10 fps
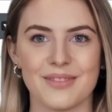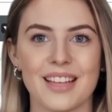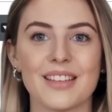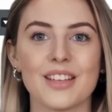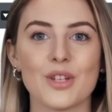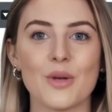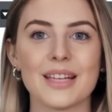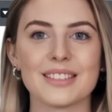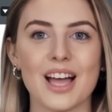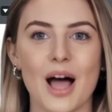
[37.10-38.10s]
In the
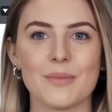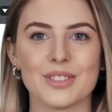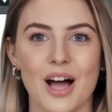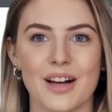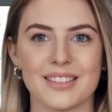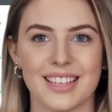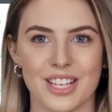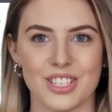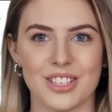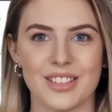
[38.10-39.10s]
U.S. Top Stocks
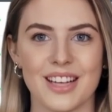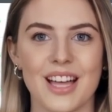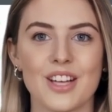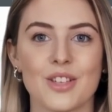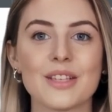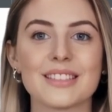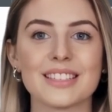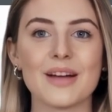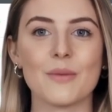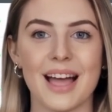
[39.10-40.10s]
section, you can
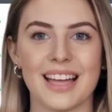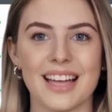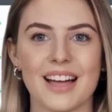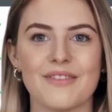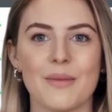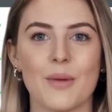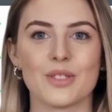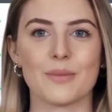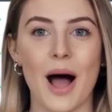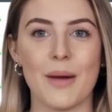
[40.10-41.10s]
see a ranking of the
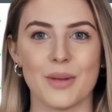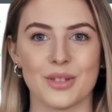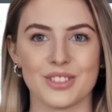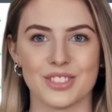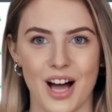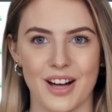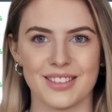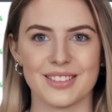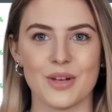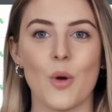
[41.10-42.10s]
most popular
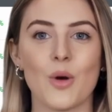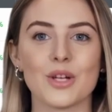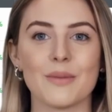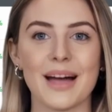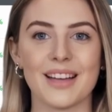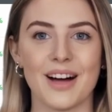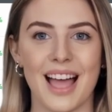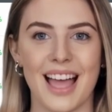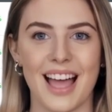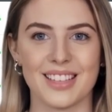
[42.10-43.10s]
stocks, ordered by their
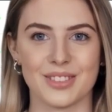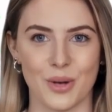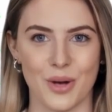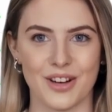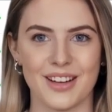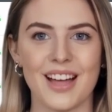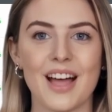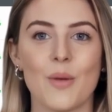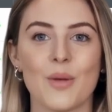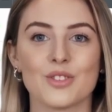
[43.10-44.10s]
AI score,
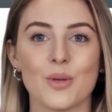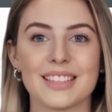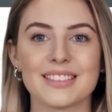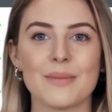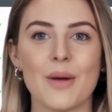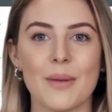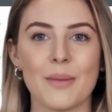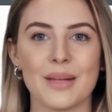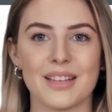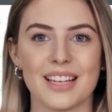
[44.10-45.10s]
which rates the
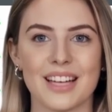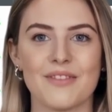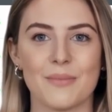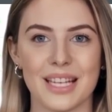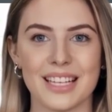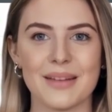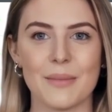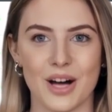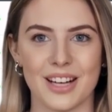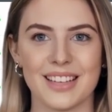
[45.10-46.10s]
probability of beating the
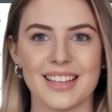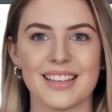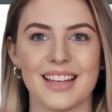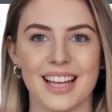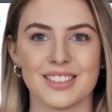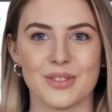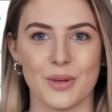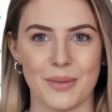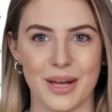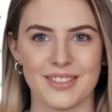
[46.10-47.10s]
market in the next
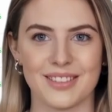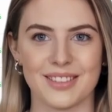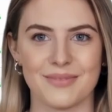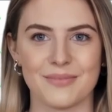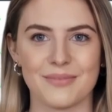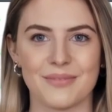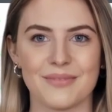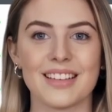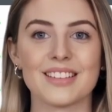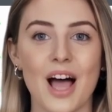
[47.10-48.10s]
3 months.
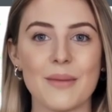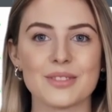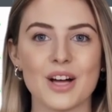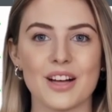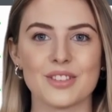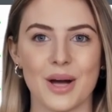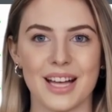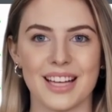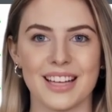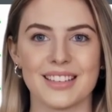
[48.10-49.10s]
The Top Stocks
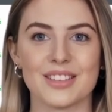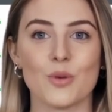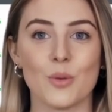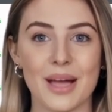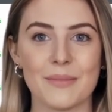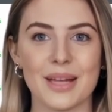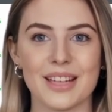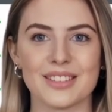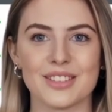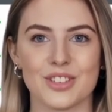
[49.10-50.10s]
ranking is a great
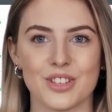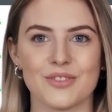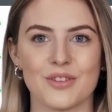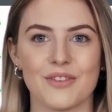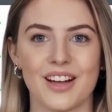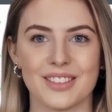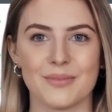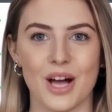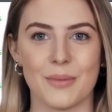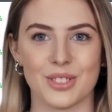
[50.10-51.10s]
place to search for
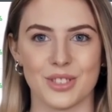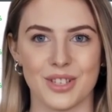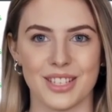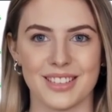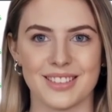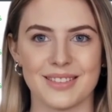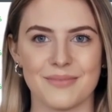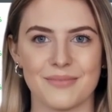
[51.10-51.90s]
investment opportunities.